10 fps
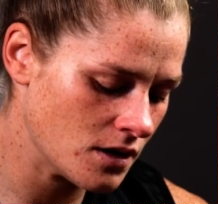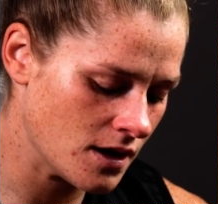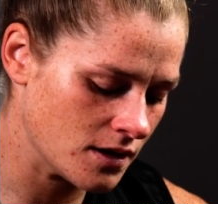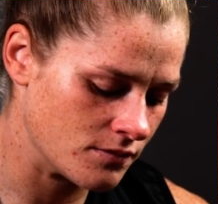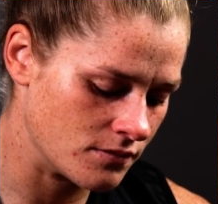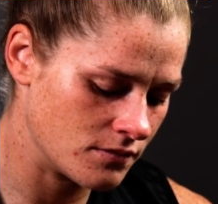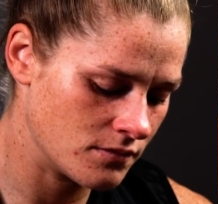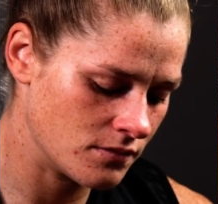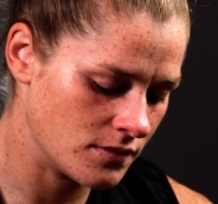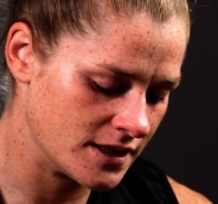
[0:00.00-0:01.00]
um,
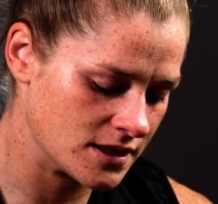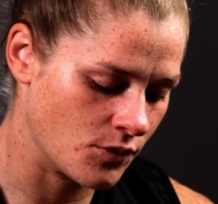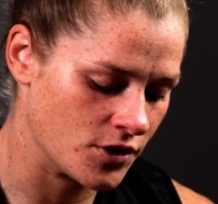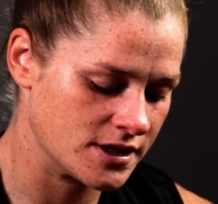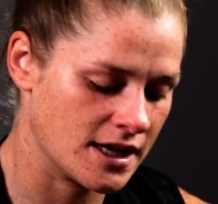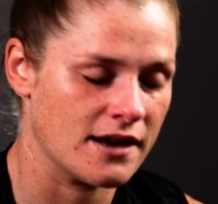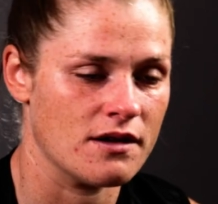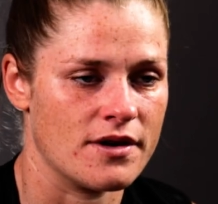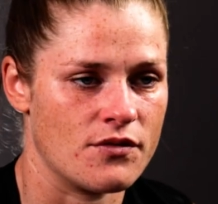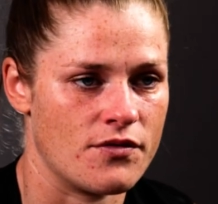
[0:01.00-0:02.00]
it's the most scared
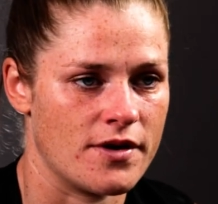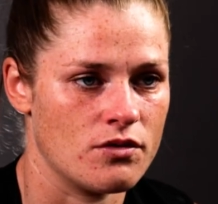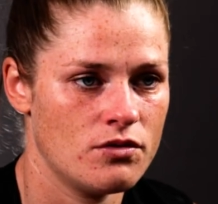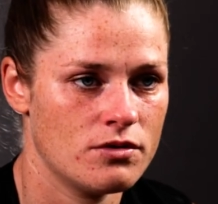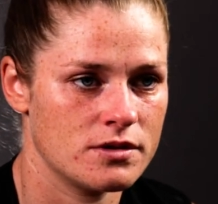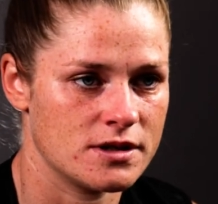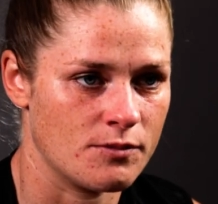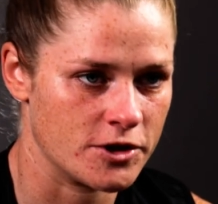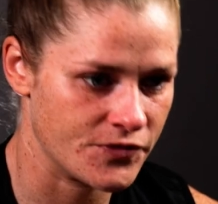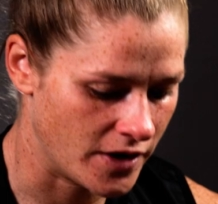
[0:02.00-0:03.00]
I've ever felt. It's the
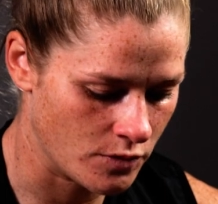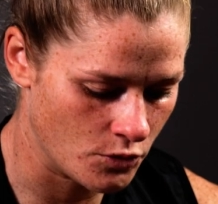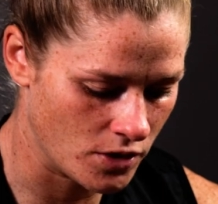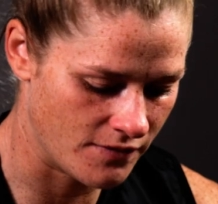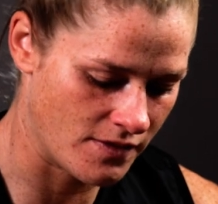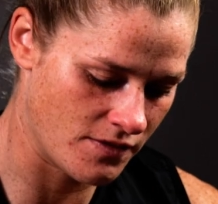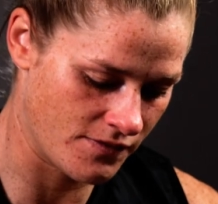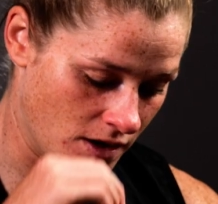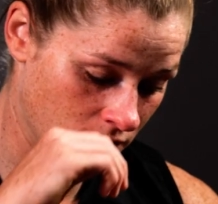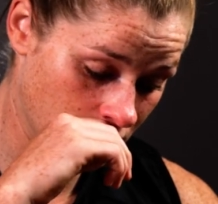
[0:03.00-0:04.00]
most vulnerable I've ever
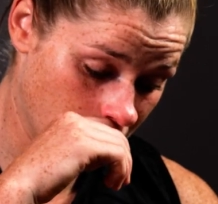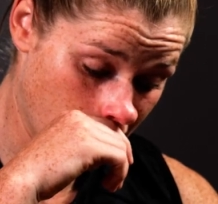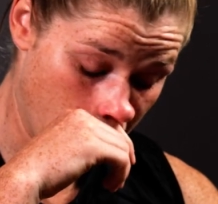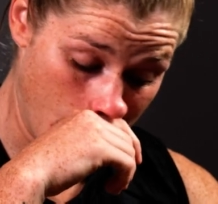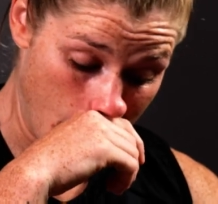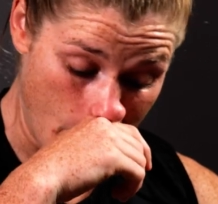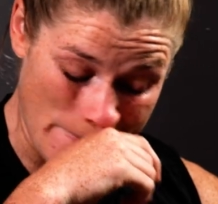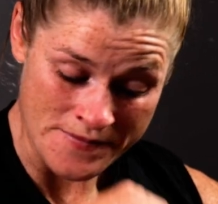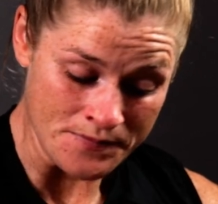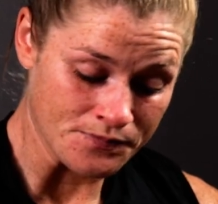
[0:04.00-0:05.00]
felt.
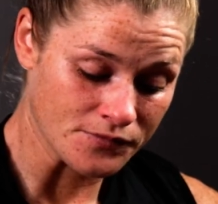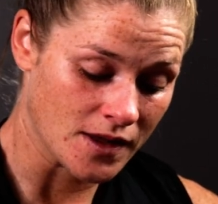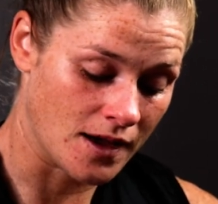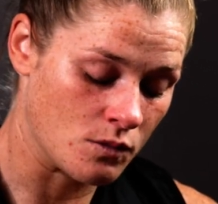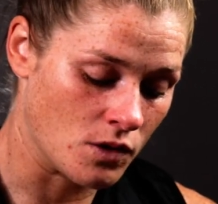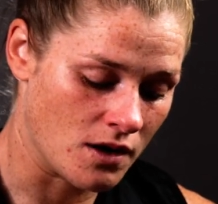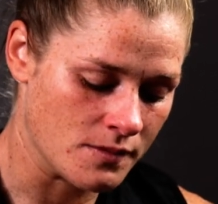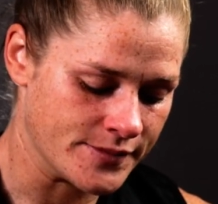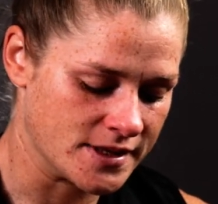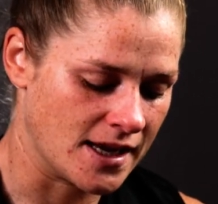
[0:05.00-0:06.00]
And I
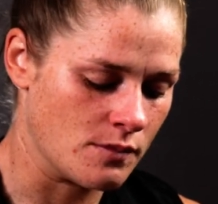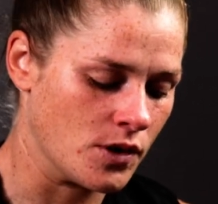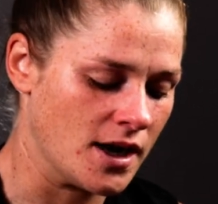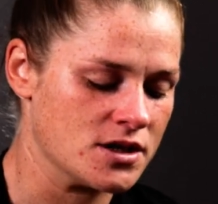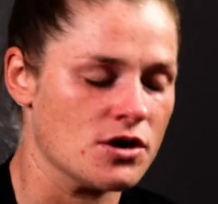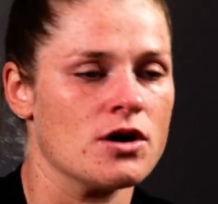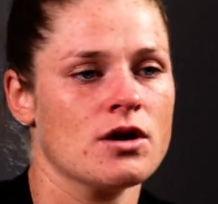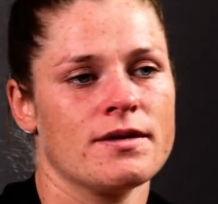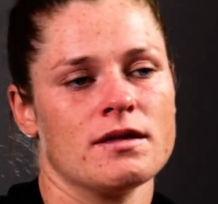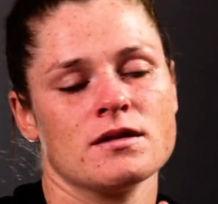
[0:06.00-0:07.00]
remember saying bye to
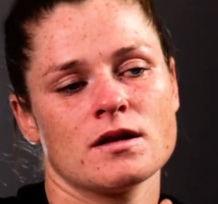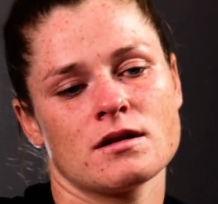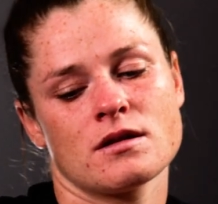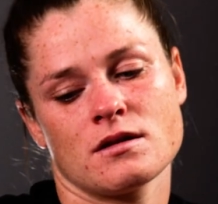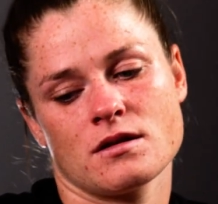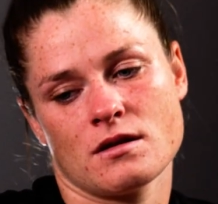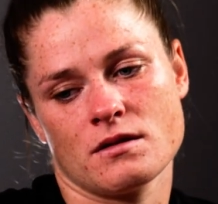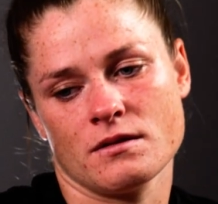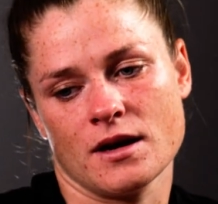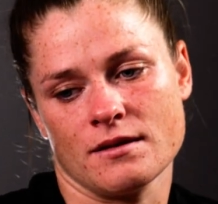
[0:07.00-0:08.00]
her, and
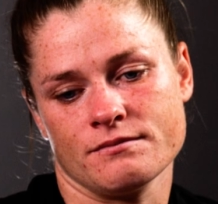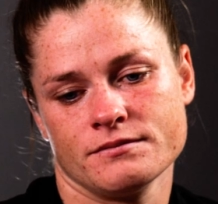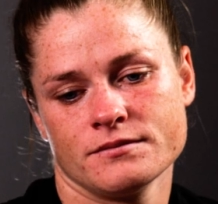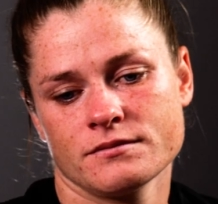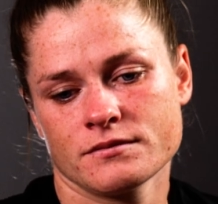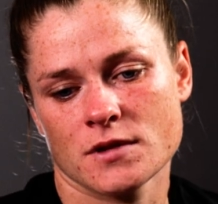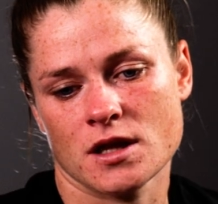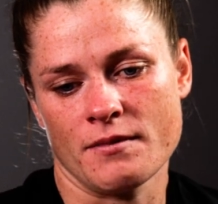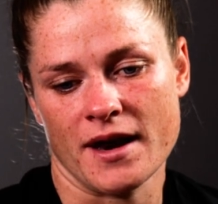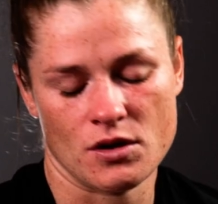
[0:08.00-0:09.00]
um,
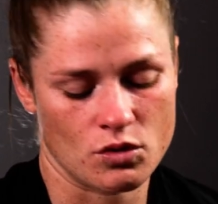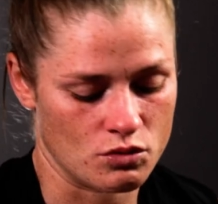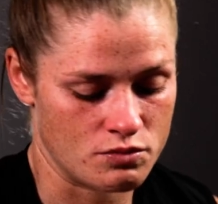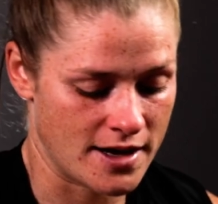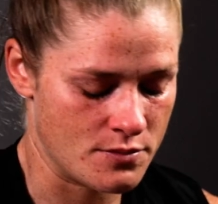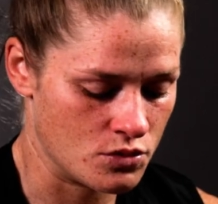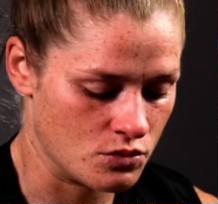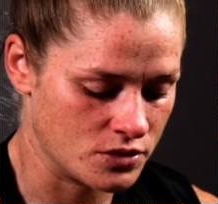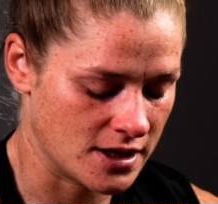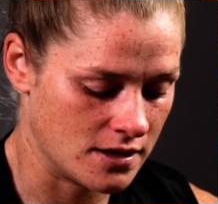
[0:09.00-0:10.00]
the medical
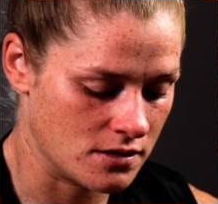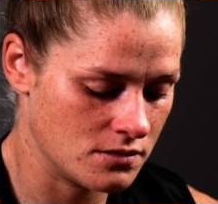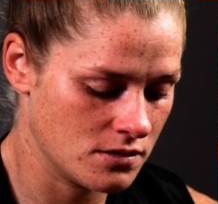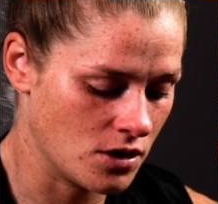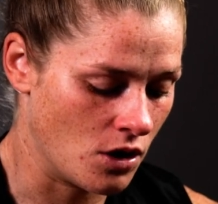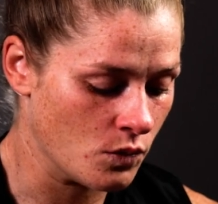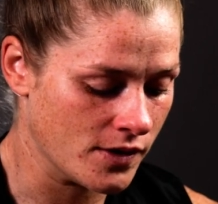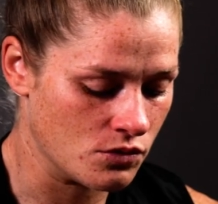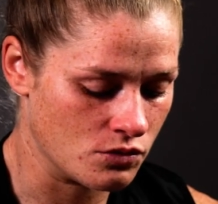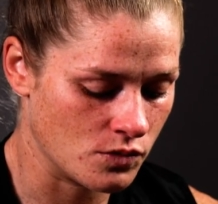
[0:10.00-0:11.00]
people said, you know,
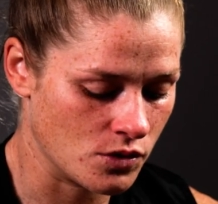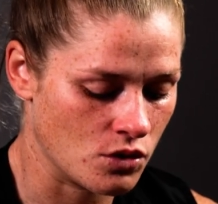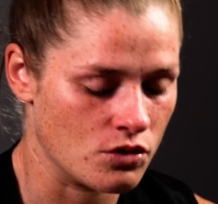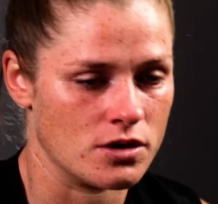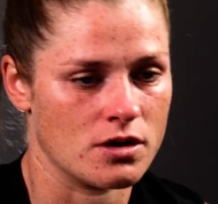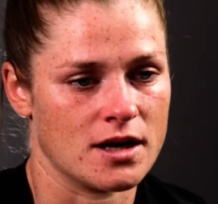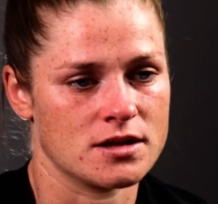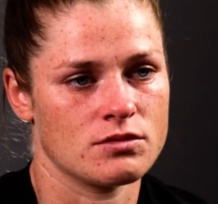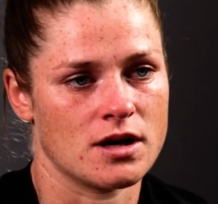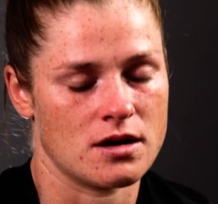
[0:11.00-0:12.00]
we'll we'll call you
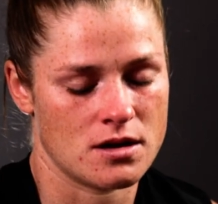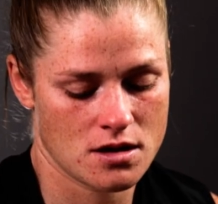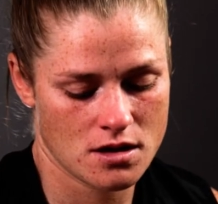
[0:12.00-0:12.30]
guys when